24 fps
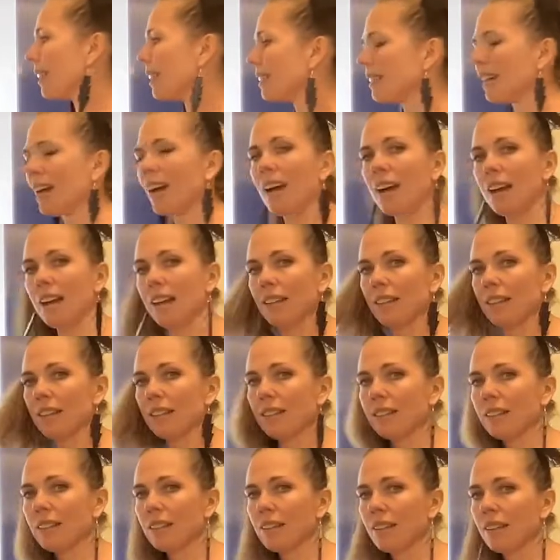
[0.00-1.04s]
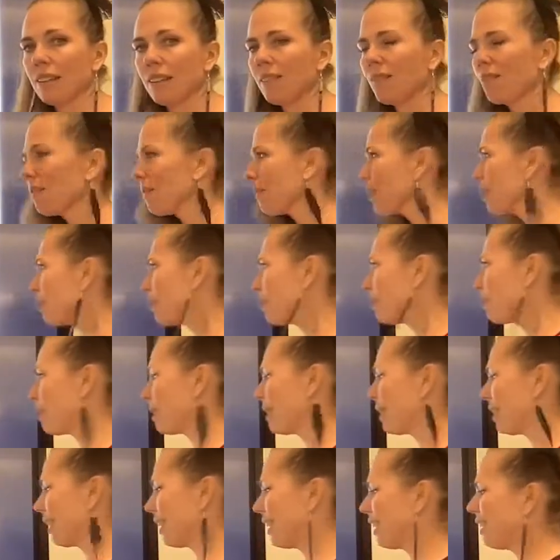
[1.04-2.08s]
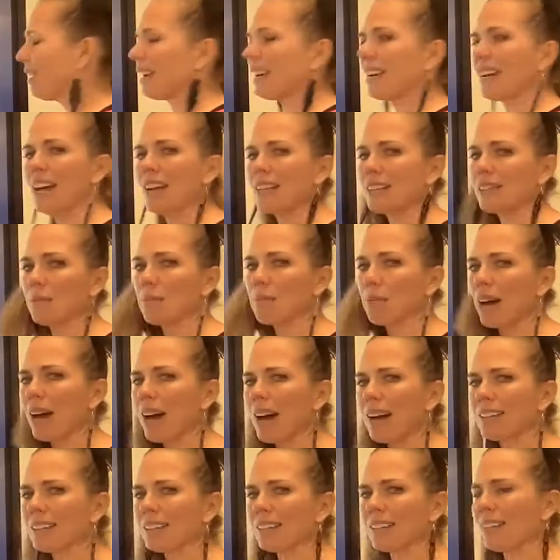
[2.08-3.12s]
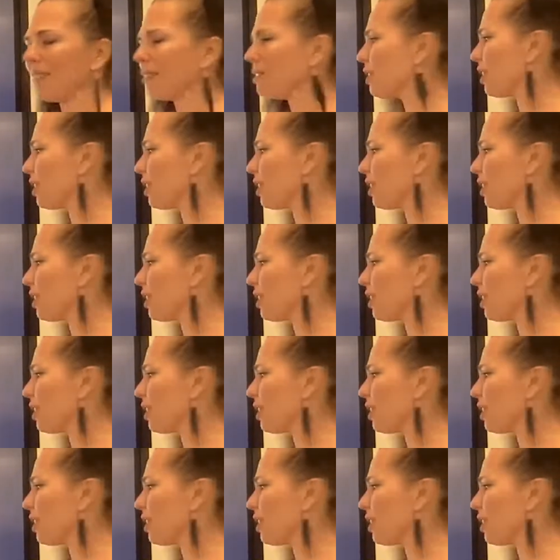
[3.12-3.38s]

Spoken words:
it does, but here it has a positive